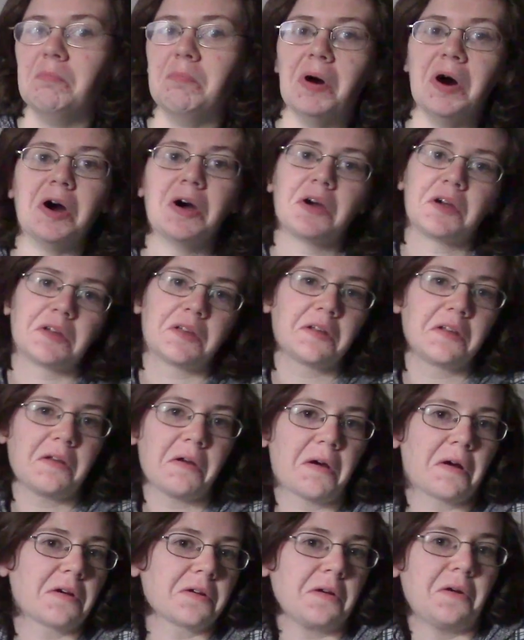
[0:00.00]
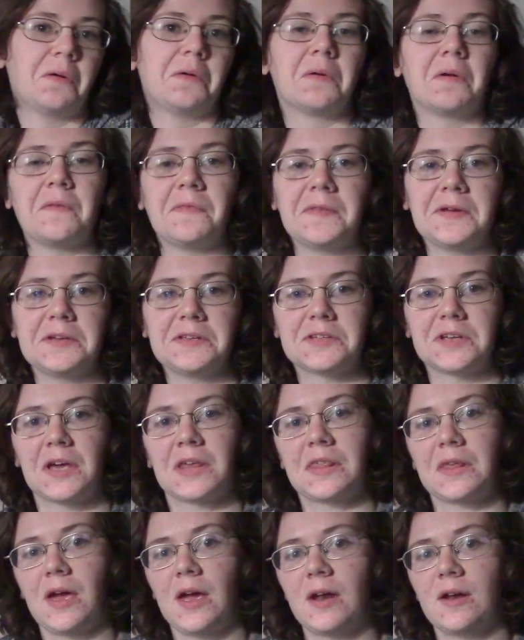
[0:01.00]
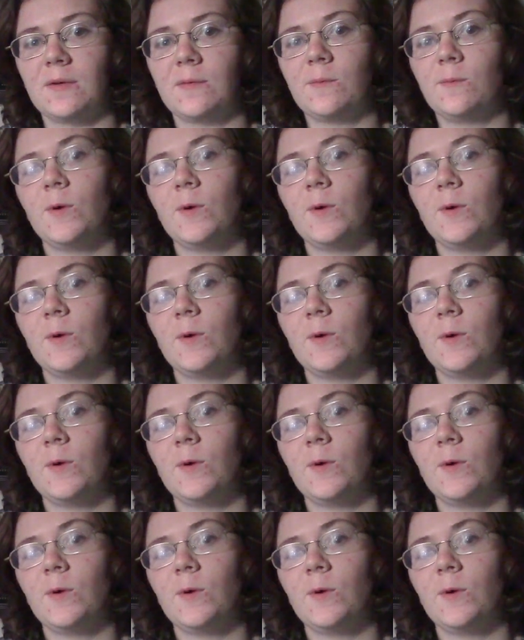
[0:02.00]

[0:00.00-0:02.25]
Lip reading: punk and hardcore and things like that.